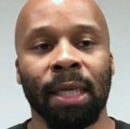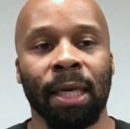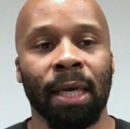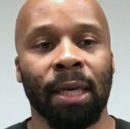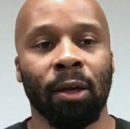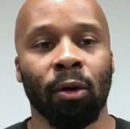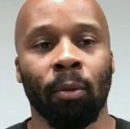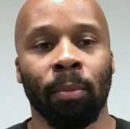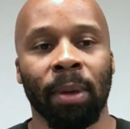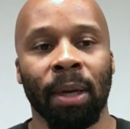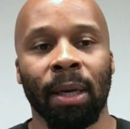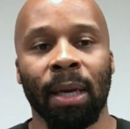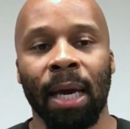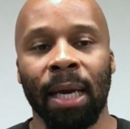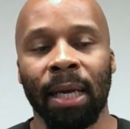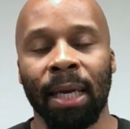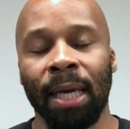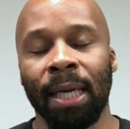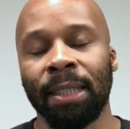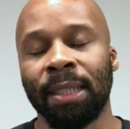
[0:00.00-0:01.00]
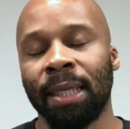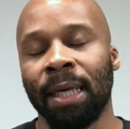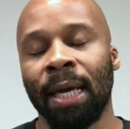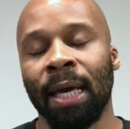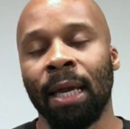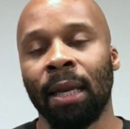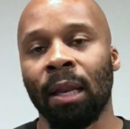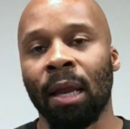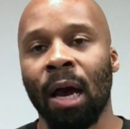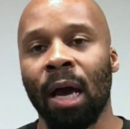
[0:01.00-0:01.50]
and there will be a lot of
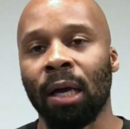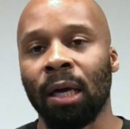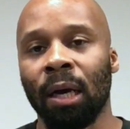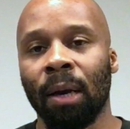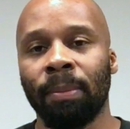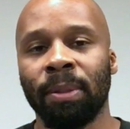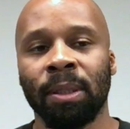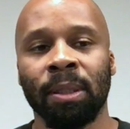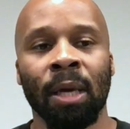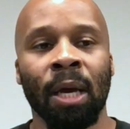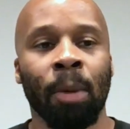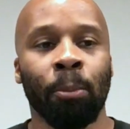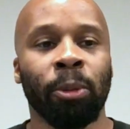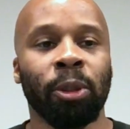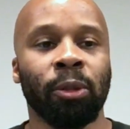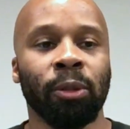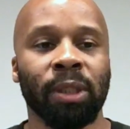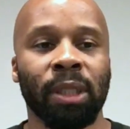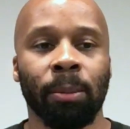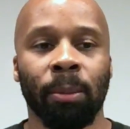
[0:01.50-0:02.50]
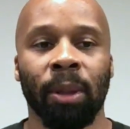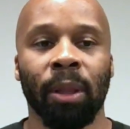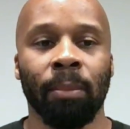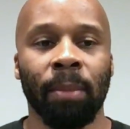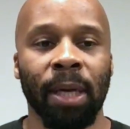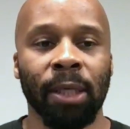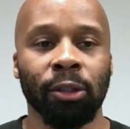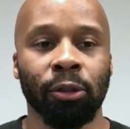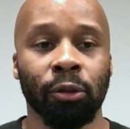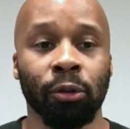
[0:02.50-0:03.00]
head-to-head lockups between some of the
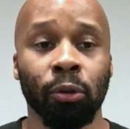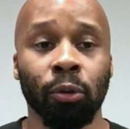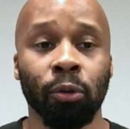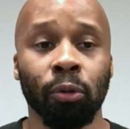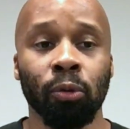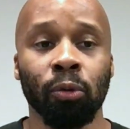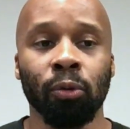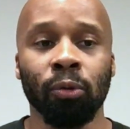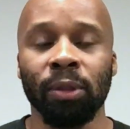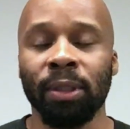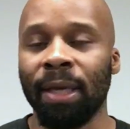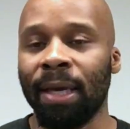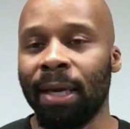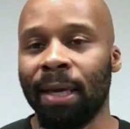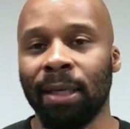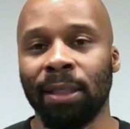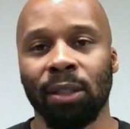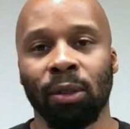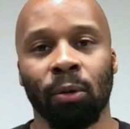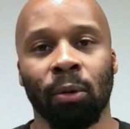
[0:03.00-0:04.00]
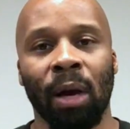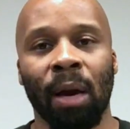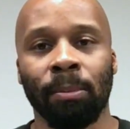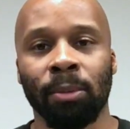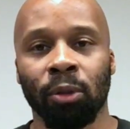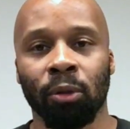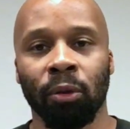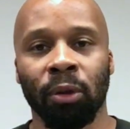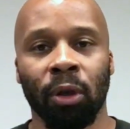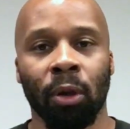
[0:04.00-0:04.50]
major schools, and so I'm
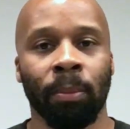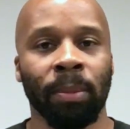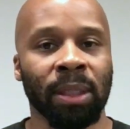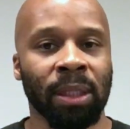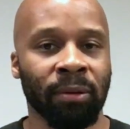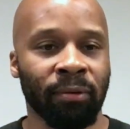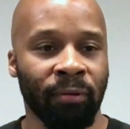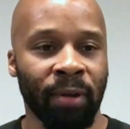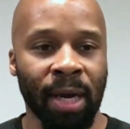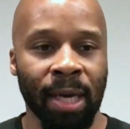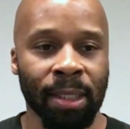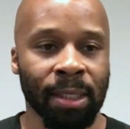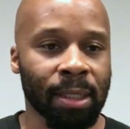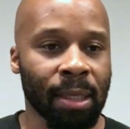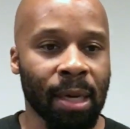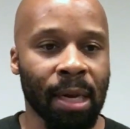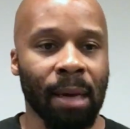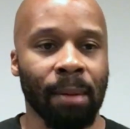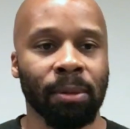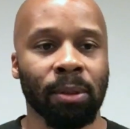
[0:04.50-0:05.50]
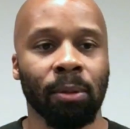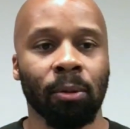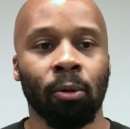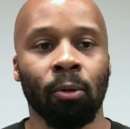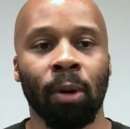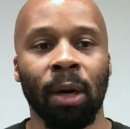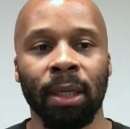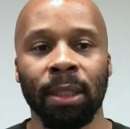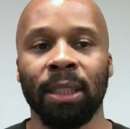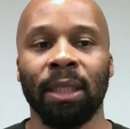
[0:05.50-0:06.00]
sure there'll be some fast times, some
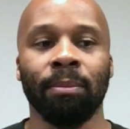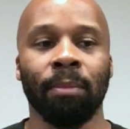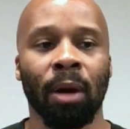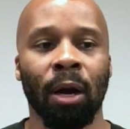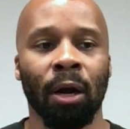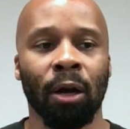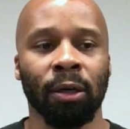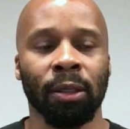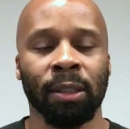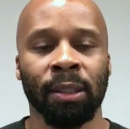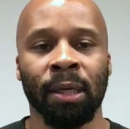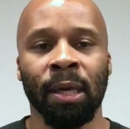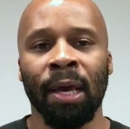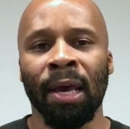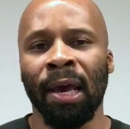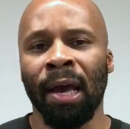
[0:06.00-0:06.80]
quality marks.